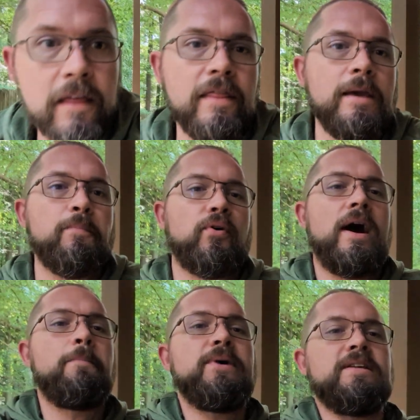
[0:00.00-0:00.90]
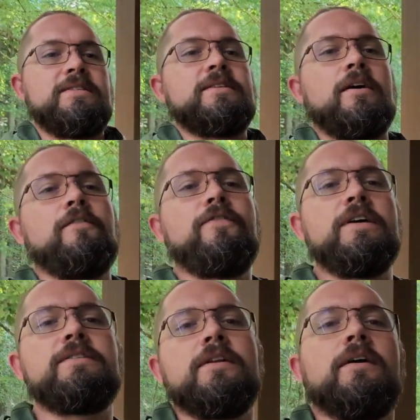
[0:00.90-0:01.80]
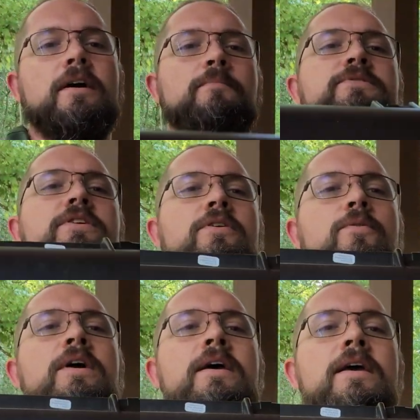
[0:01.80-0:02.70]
the prop itself is going to come to you